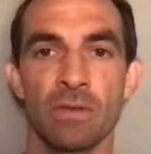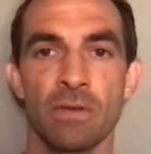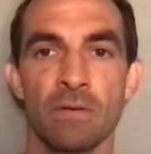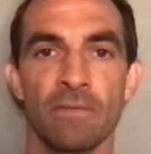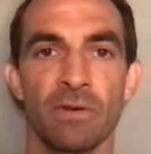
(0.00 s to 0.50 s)

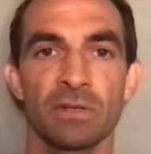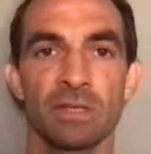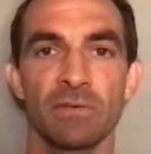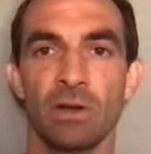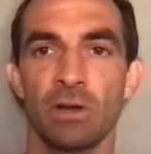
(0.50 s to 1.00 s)
first
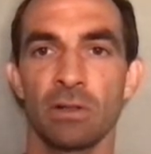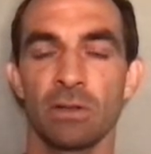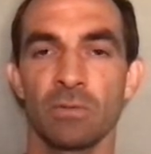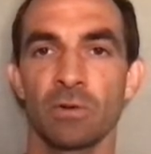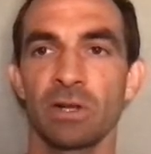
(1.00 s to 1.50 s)
of all,
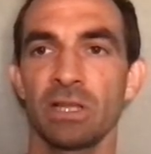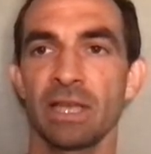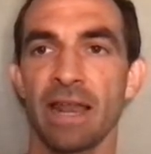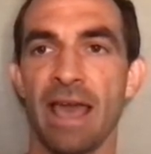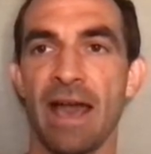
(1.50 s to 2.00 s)
we're going to look
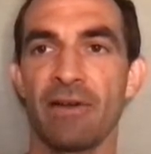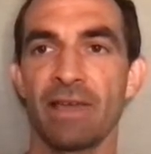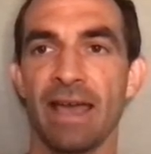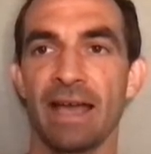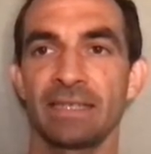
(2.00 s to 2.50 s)
at how
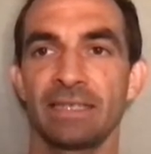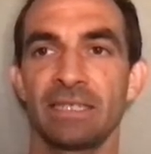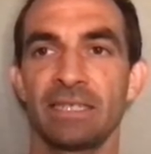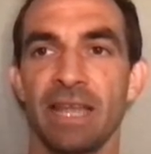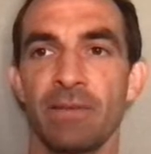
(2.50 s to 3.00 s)
to access
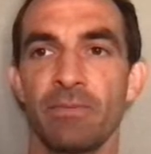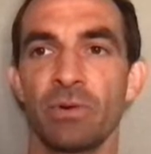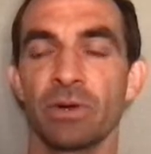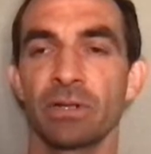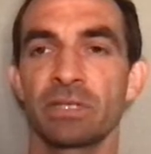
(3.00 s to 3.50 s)

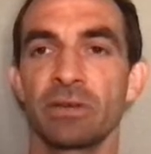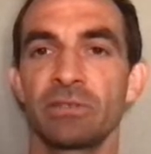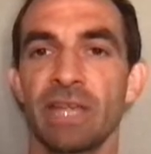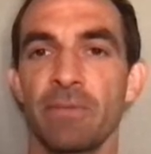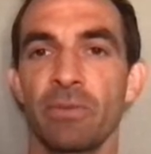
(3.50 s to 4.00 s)
Jamboard. So
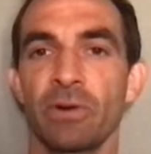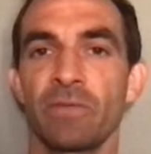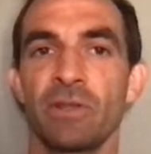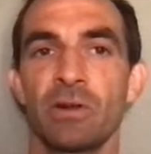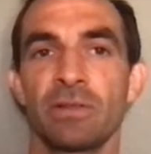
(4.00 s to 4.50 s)
Jamboard, if
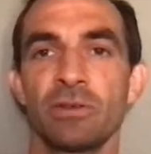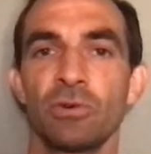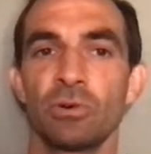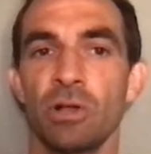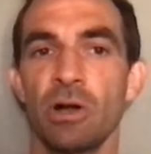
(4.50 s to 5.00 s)
you go to the
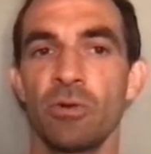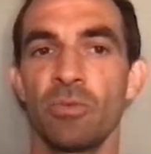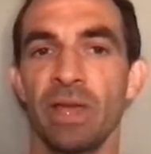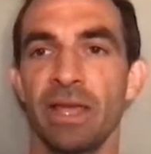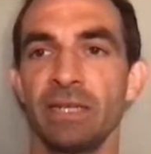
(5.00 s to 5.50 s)
Google
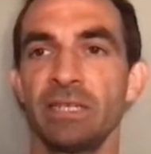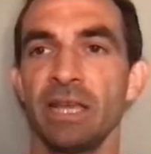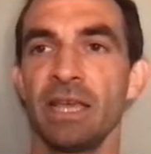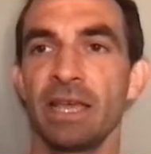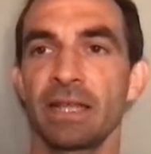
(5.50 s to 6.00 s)
homepage
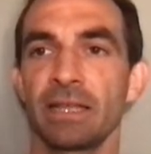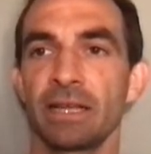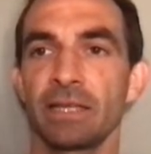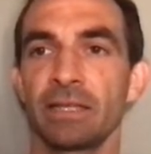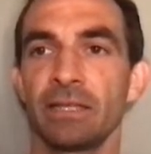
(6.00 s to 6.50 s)
and click
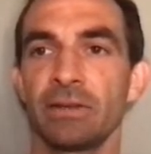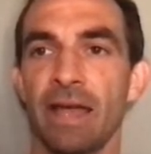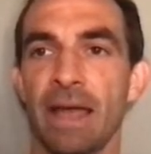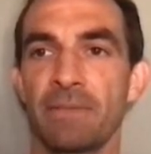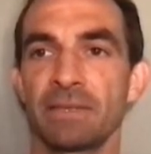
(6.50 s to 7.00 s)
on the little
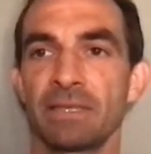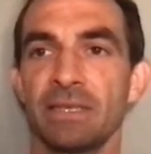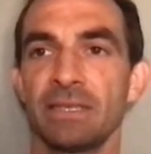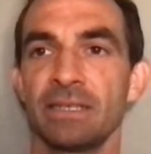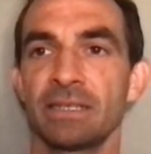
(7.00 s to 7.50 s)
apps,
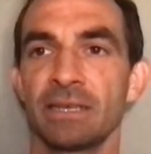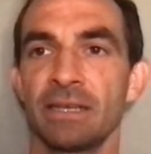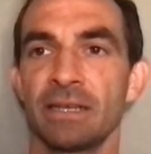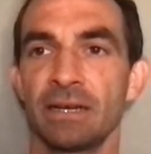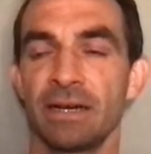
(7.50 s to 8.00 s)
these
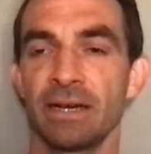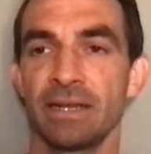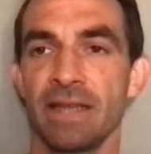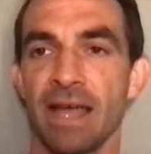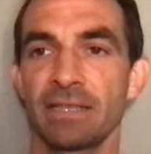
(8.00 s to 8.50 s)

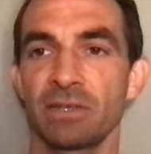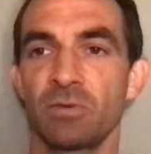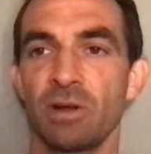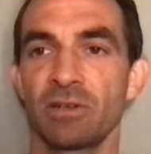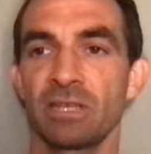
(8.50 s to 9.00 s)
9
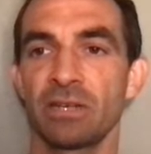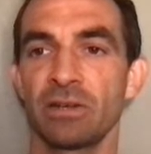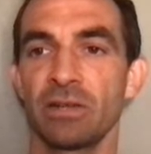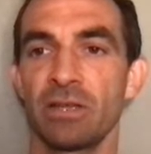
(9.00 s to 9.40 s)
squares here,